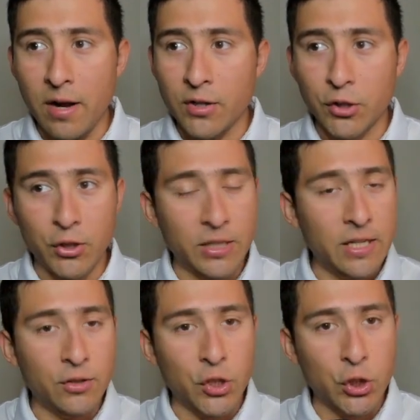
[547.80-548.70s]

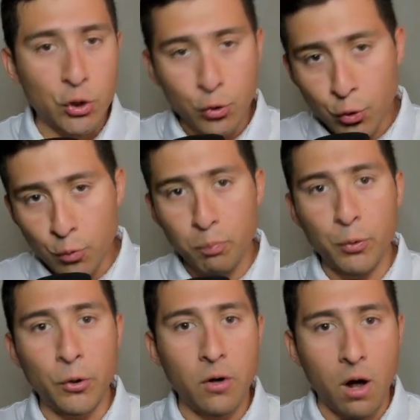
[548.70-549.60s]
seeing
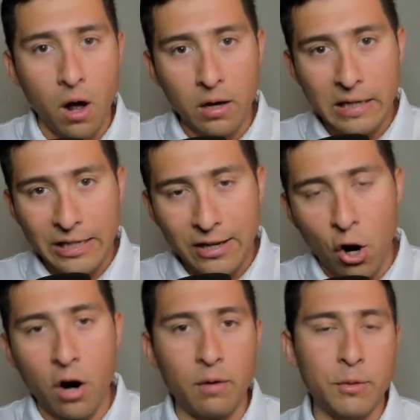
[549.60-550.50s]
super
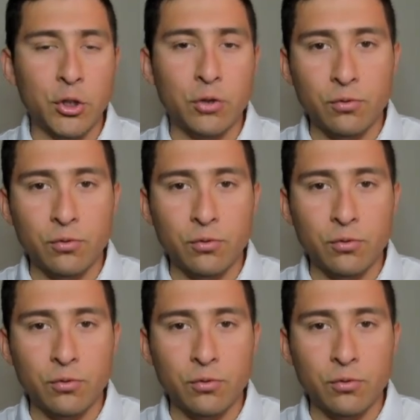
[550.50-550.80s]
garbage